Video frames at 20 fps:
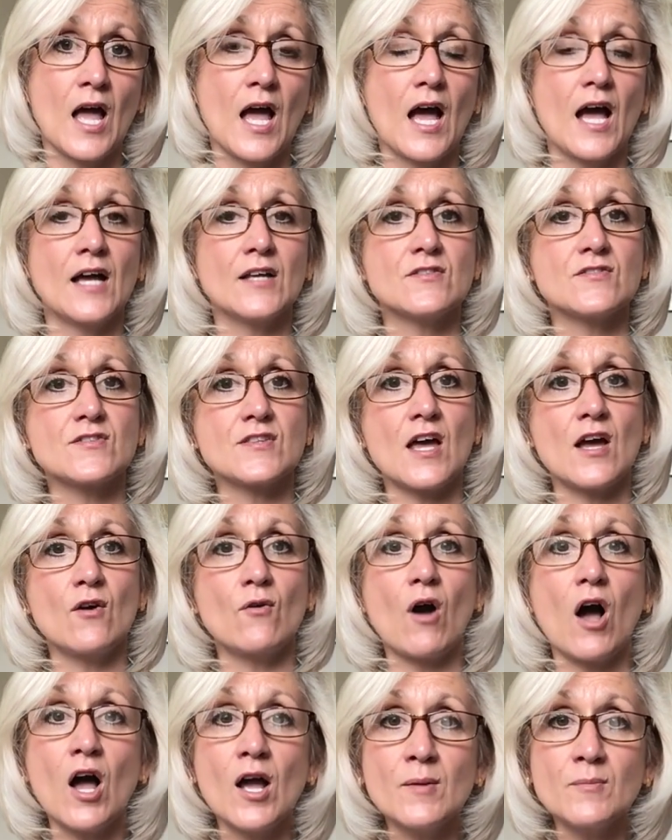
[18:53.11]
And so
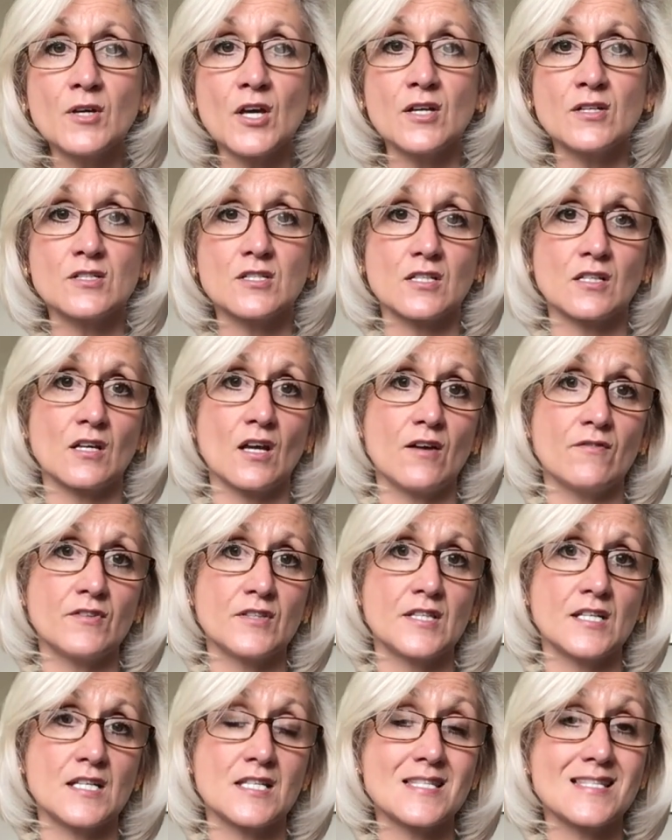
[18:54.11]
I'm going to cover
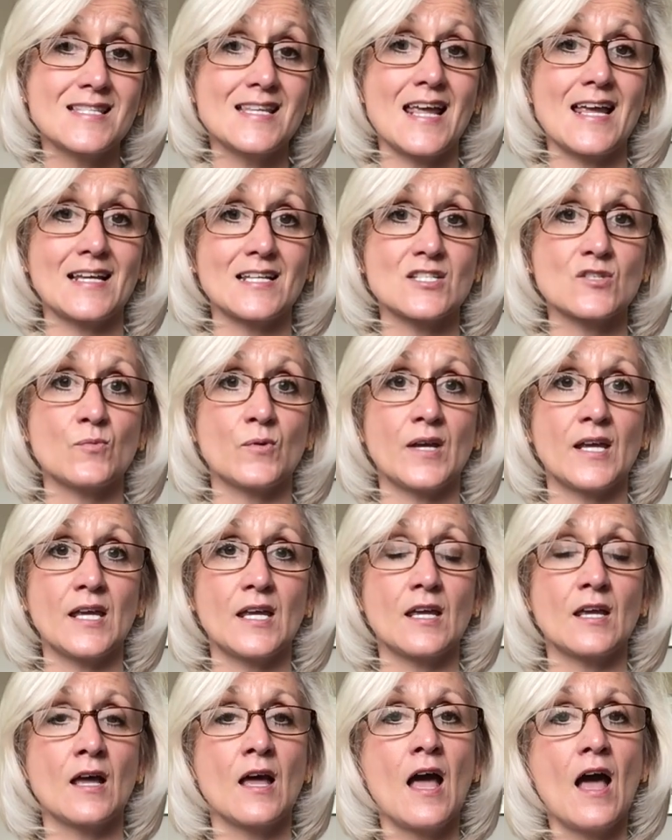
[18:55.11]
this next
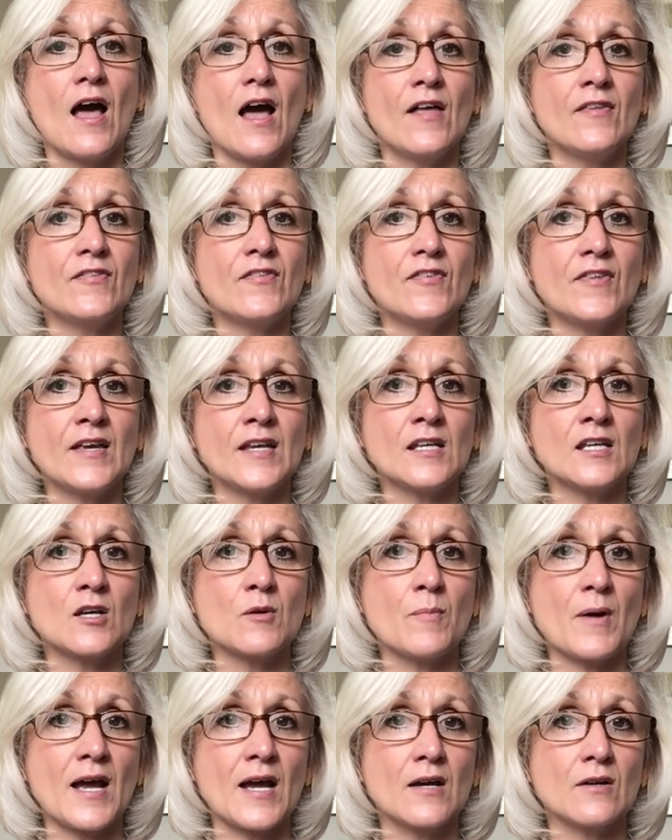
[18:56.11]
week and think
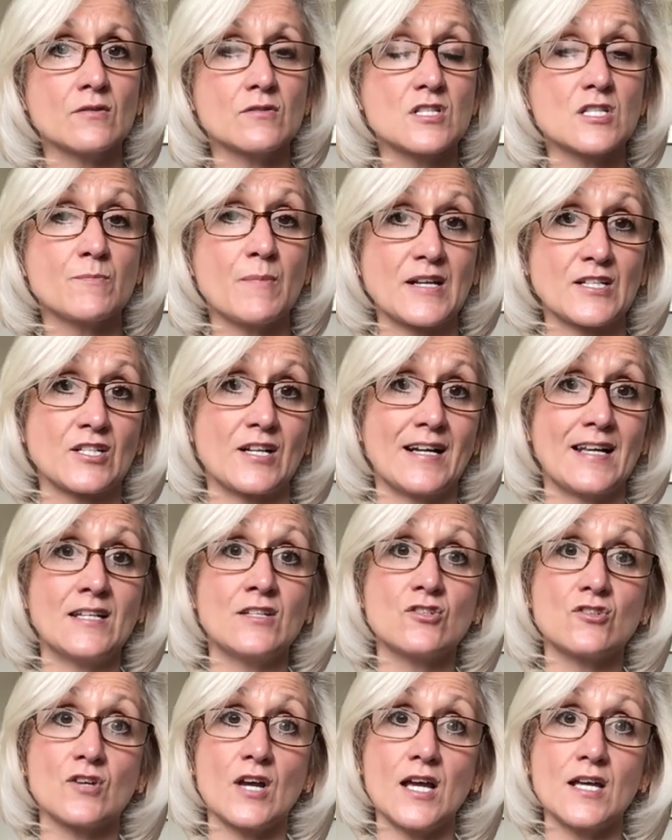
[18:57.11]
about special
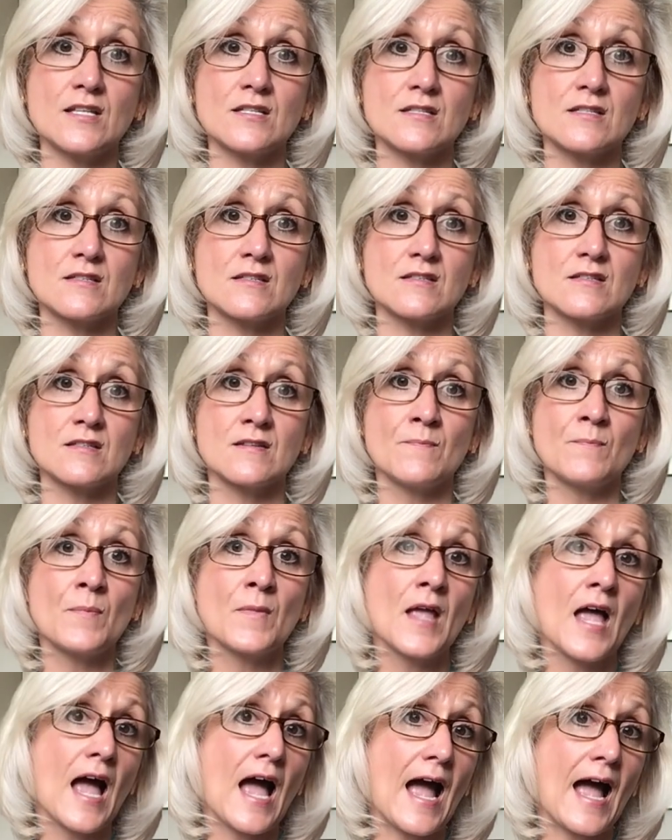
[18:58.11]
interests
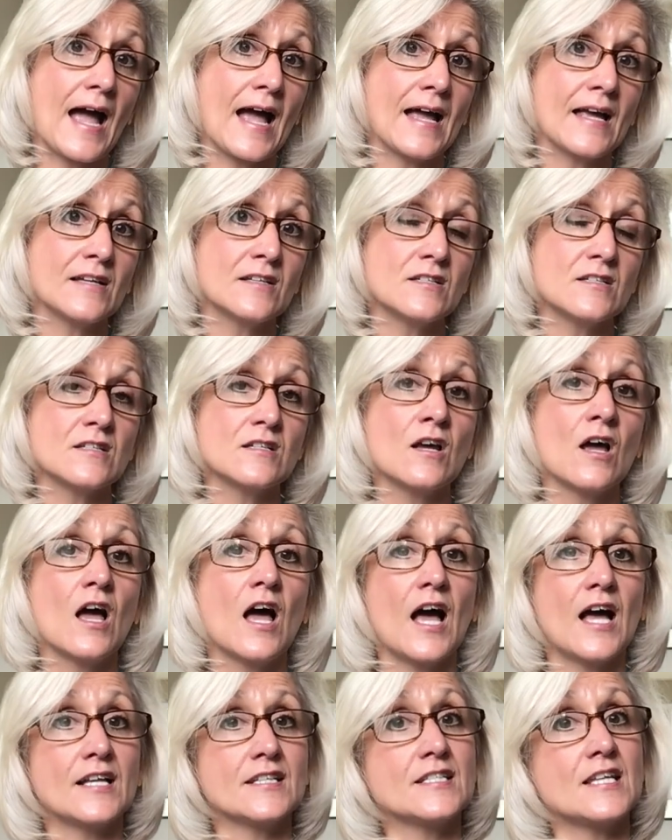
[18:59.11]
and
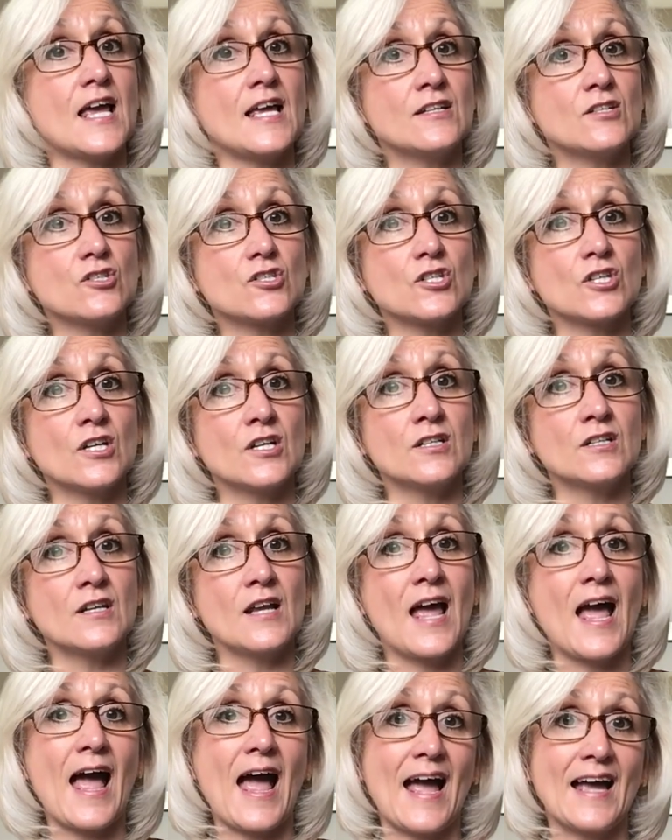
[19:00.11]
attention
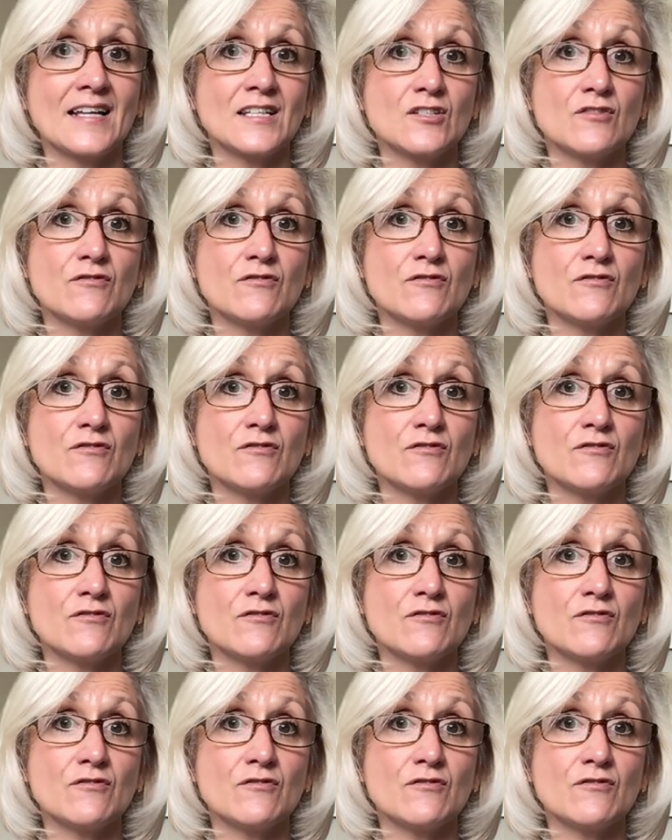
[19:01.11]
and